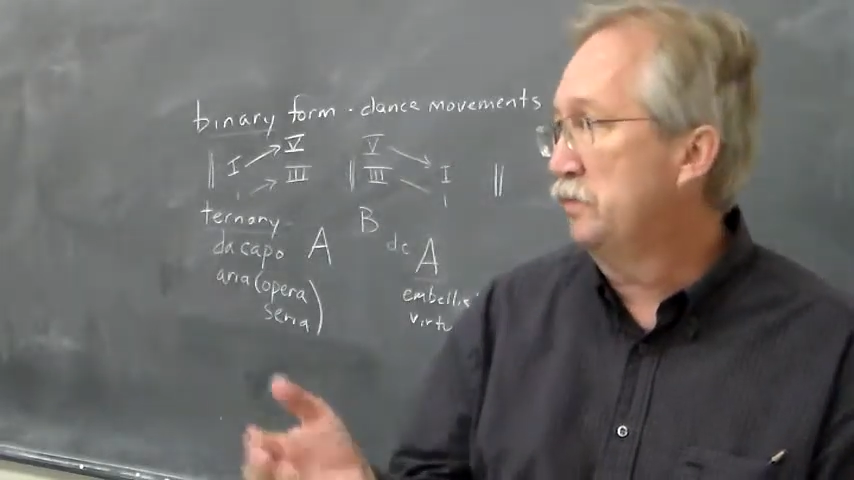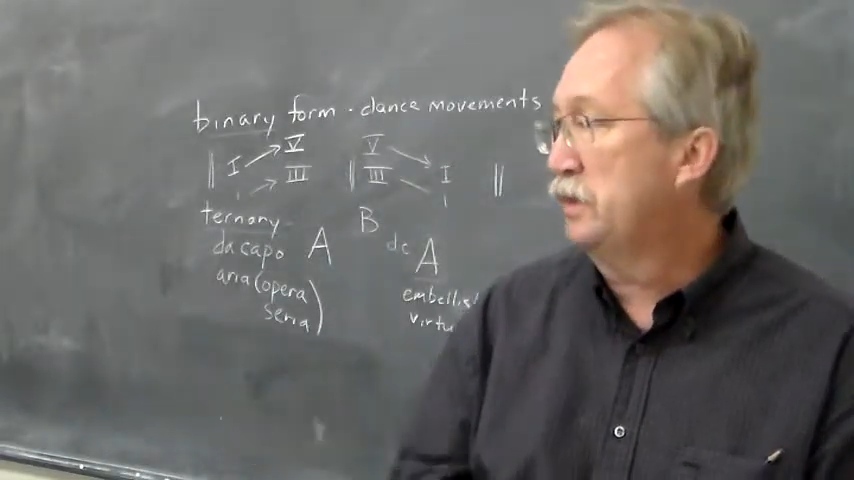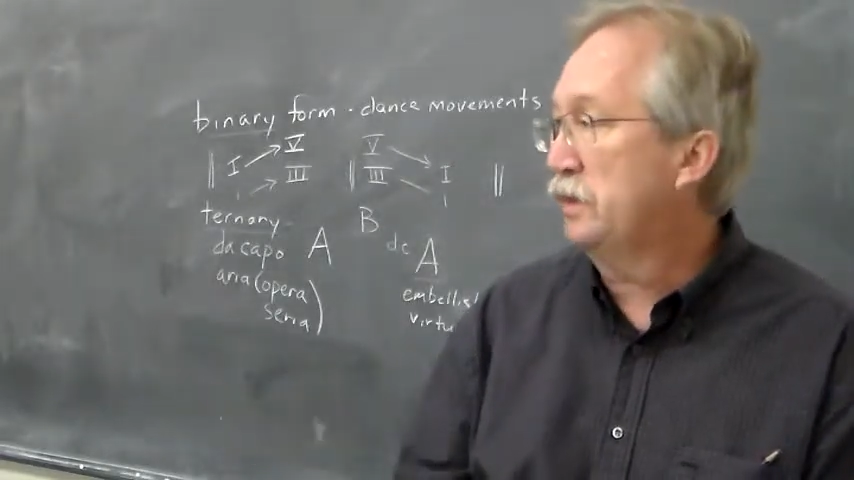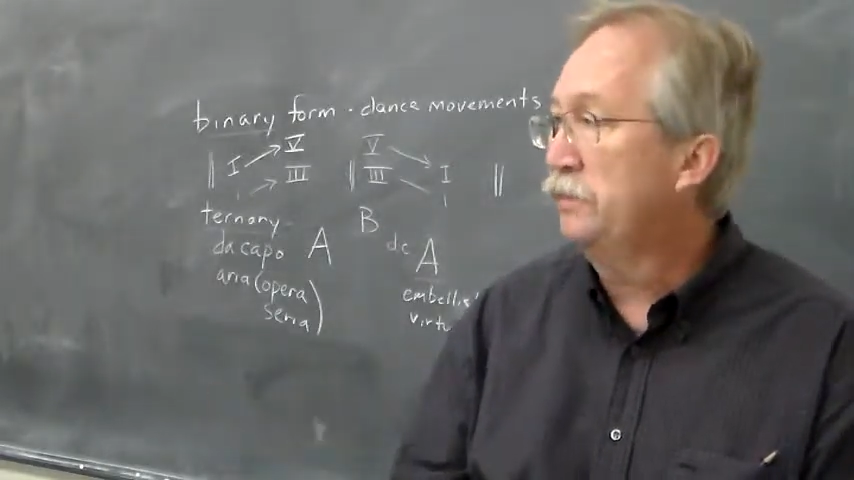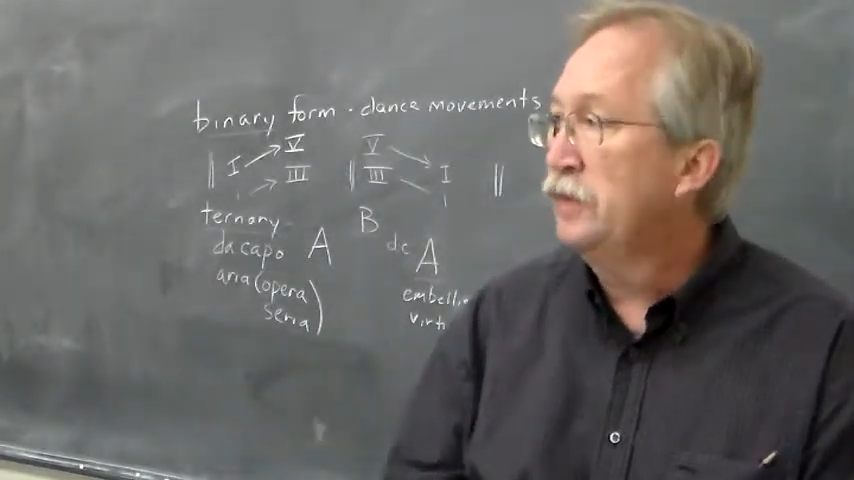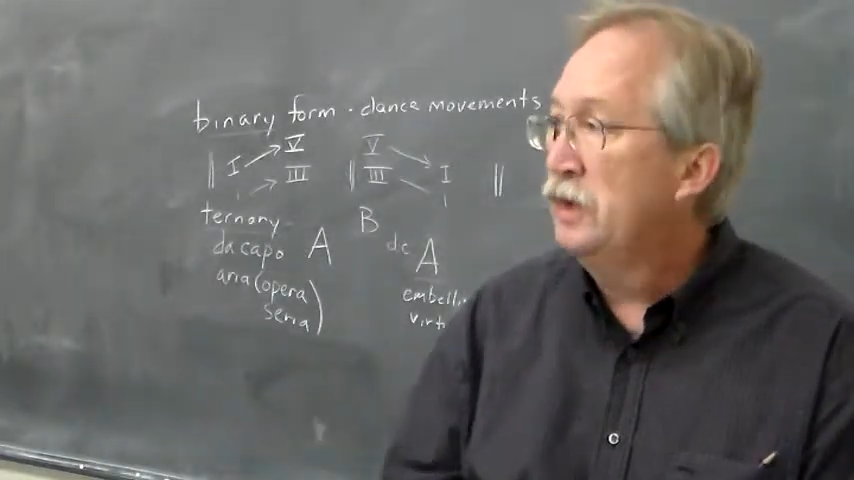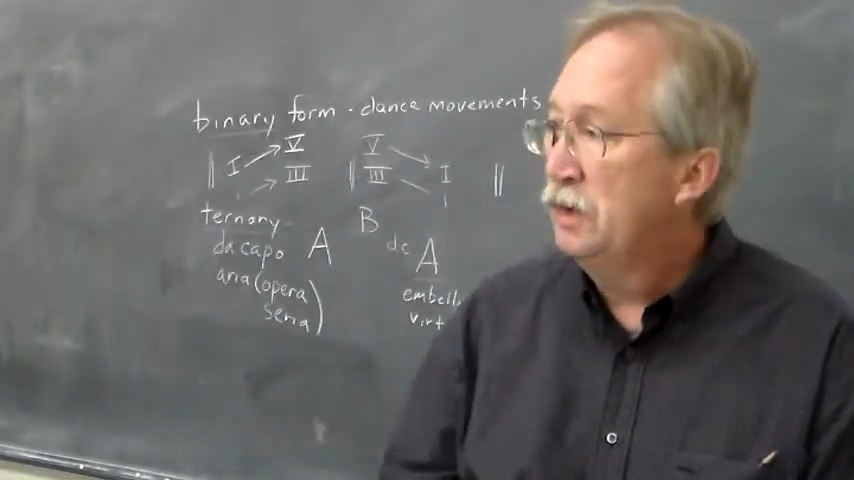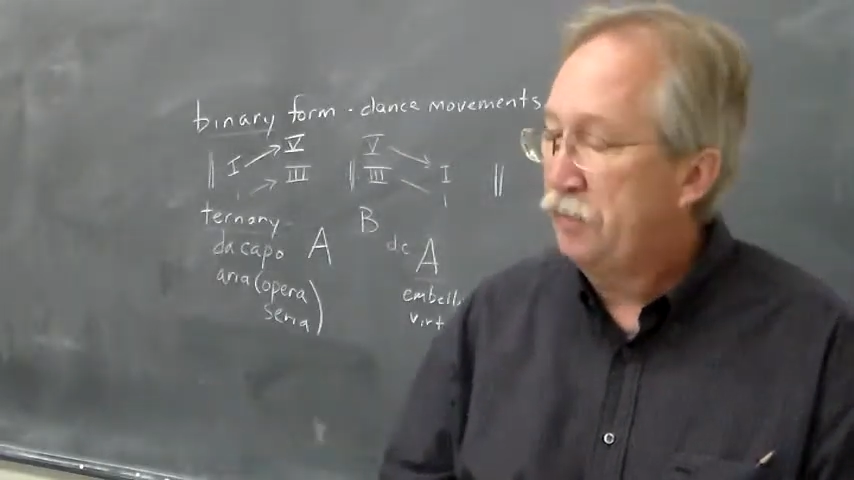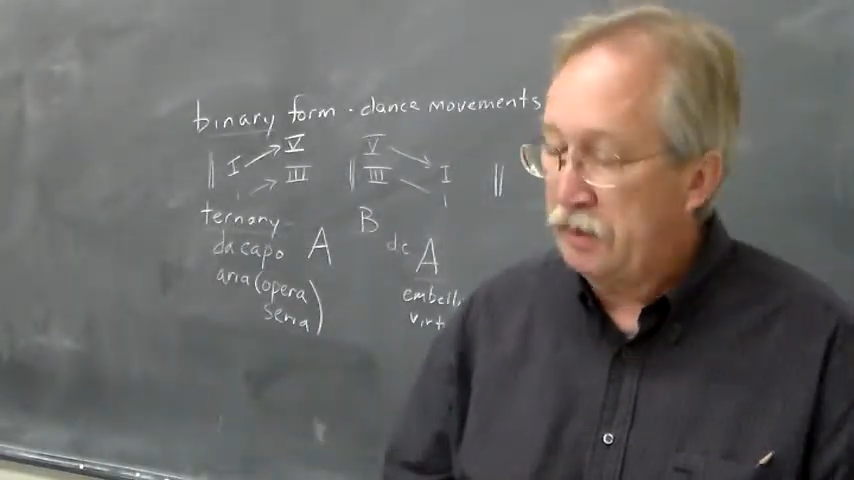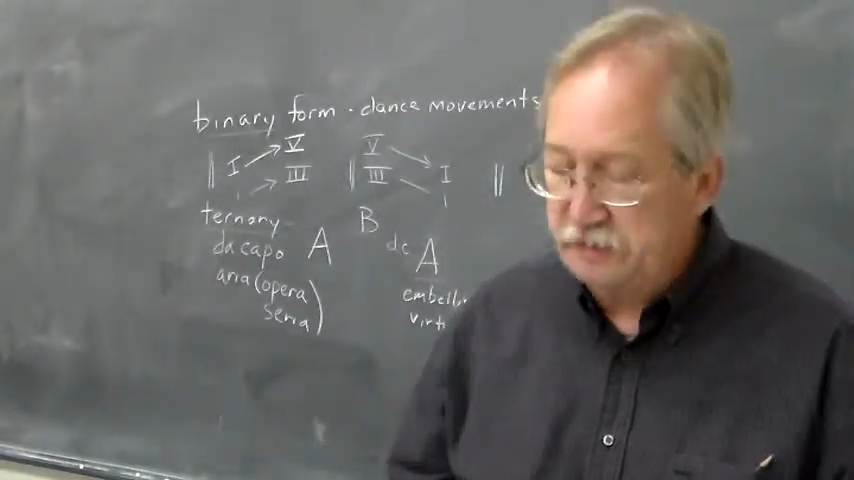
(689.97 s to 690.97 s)
in the middle
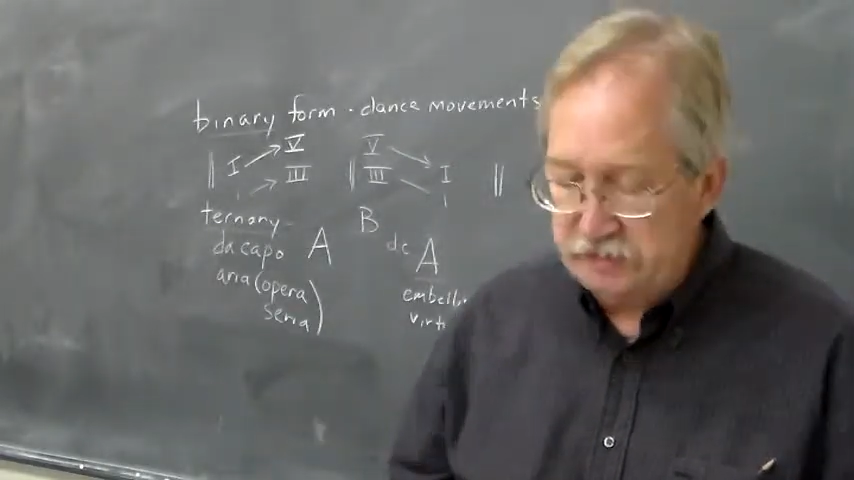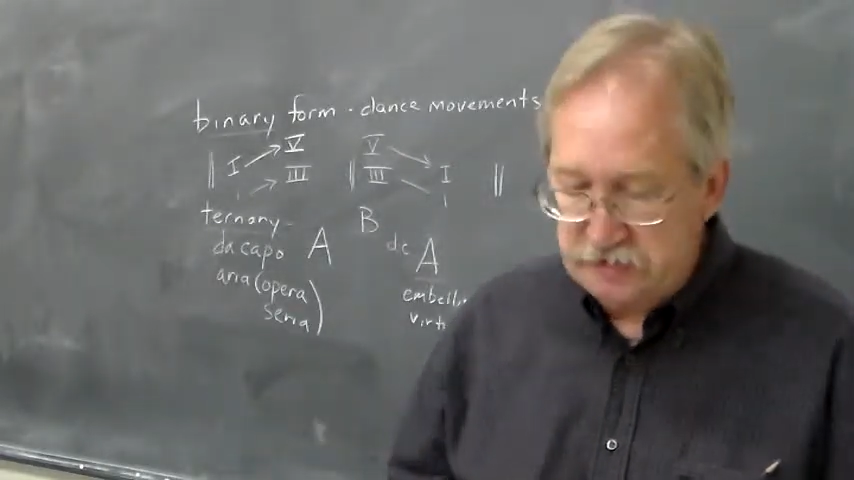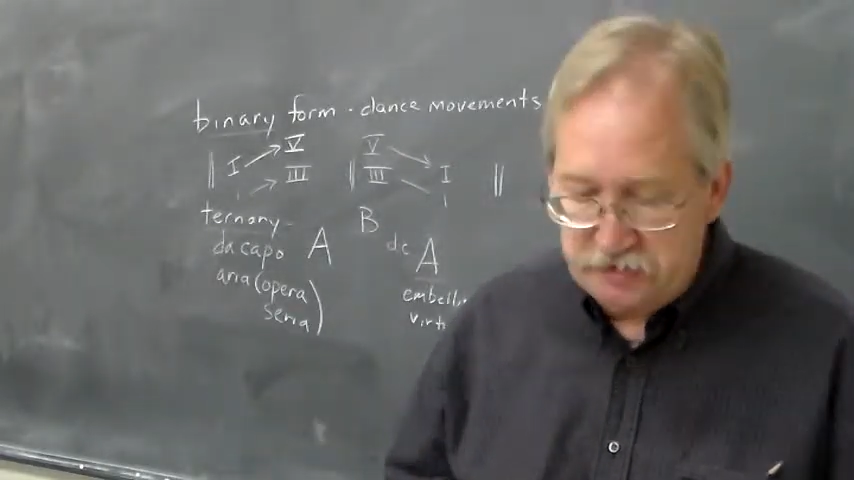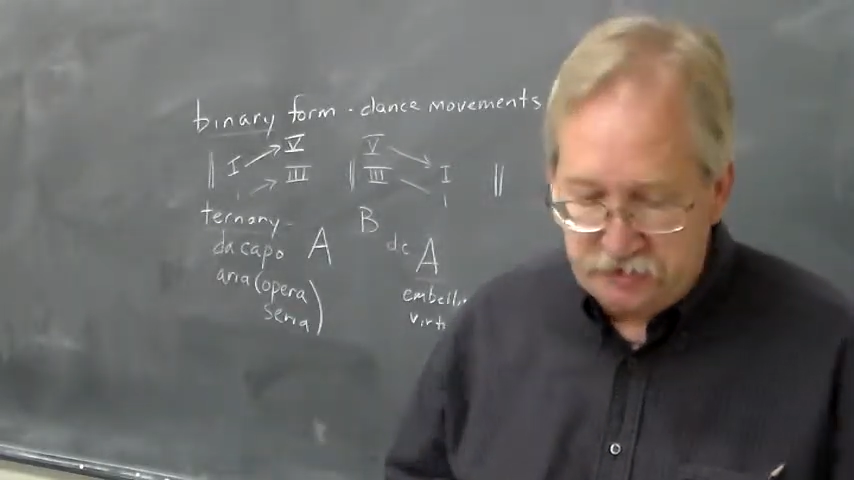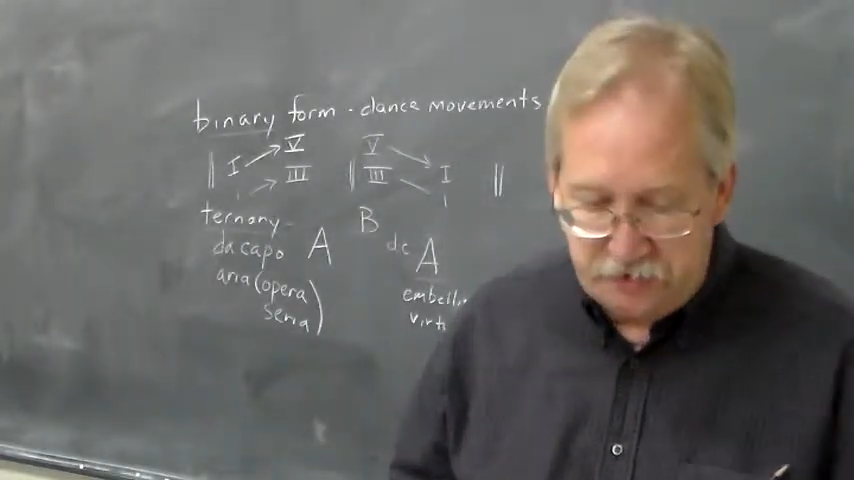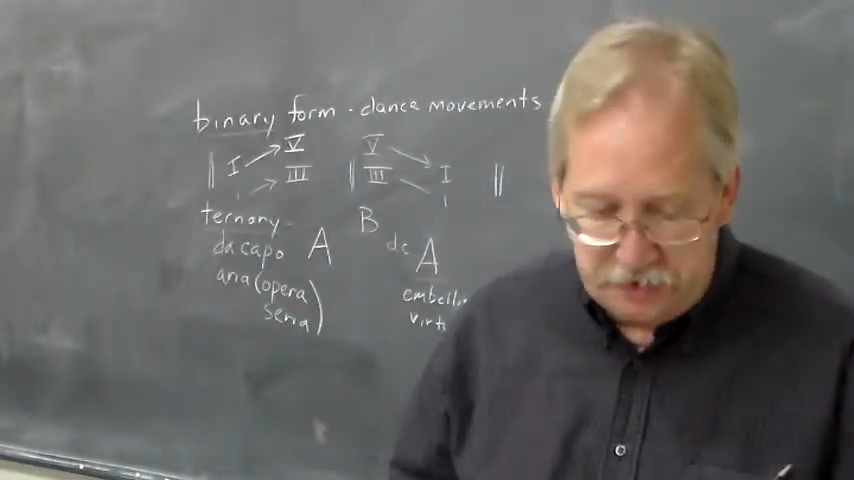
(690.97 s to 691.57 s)
part of the century,